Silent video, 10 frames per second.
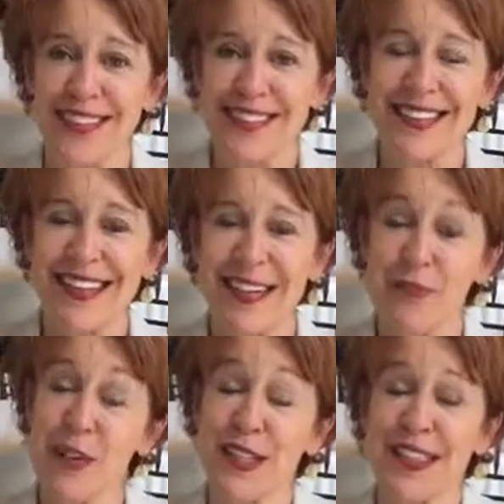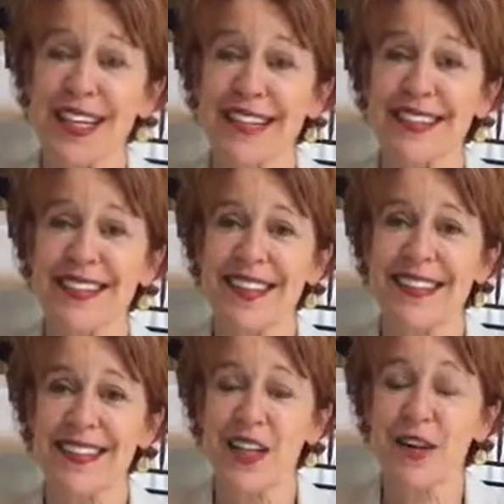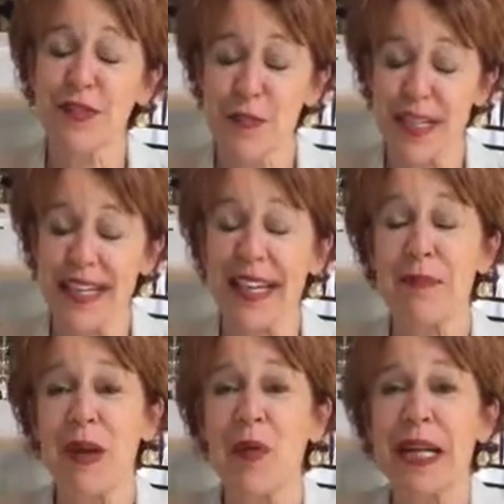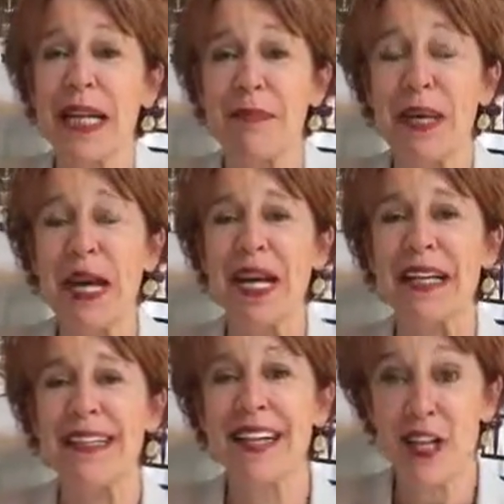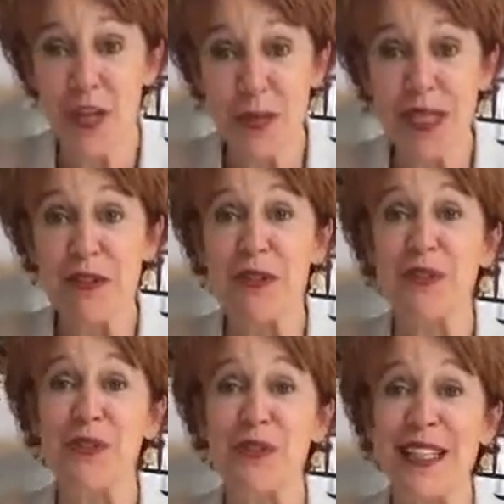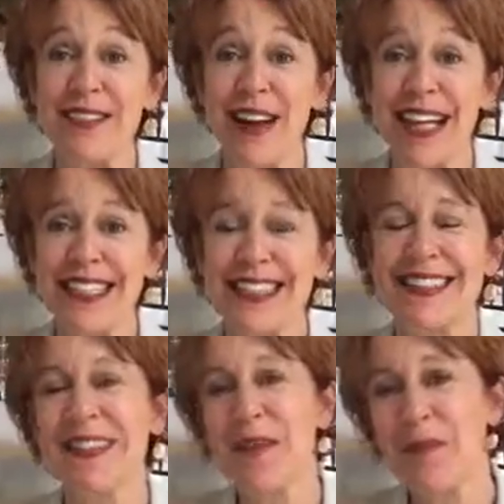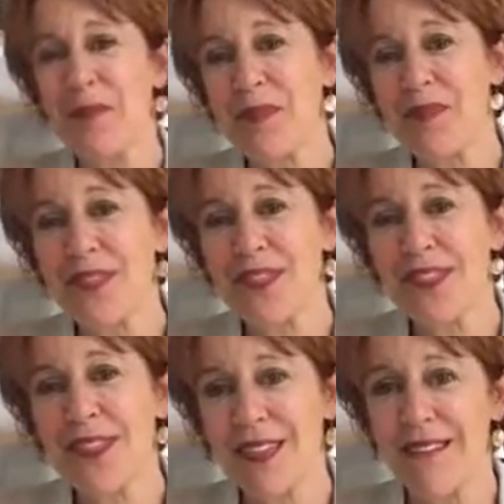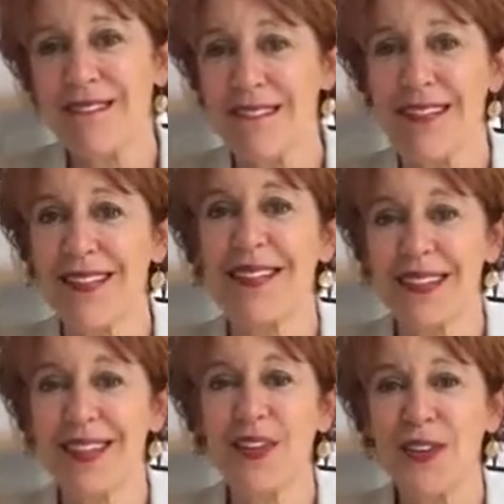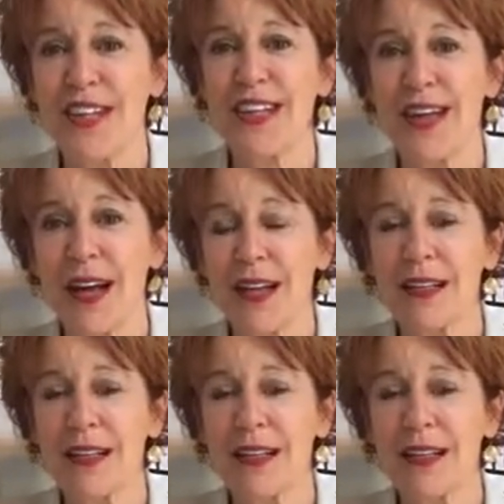yeah, I'm very excited. I love speaking at a wedding MBA. And you'll be there too, Julie, right? Yes, yes, I will. Good. Yeah,